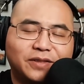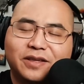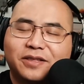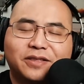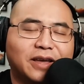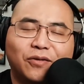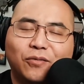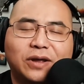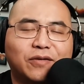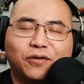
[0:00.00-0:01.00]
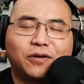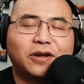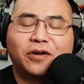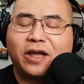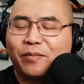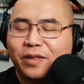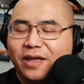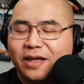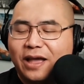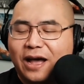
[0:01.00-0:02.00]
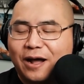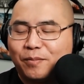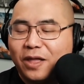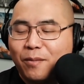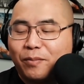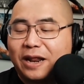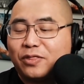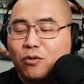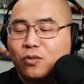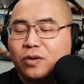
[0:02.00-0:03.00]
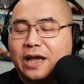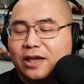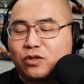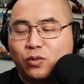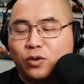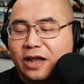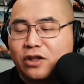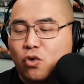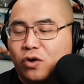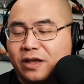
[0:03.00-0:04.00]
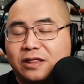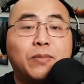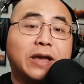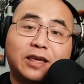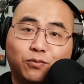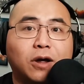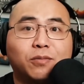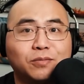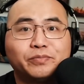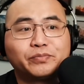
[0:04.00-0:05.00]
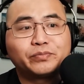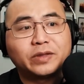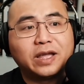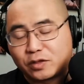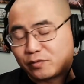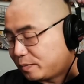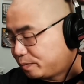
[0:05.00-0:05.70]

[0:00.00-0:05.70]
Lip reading: It's just like whatever. Okay, but I think guys, we're ignoring the biggest problem in this film,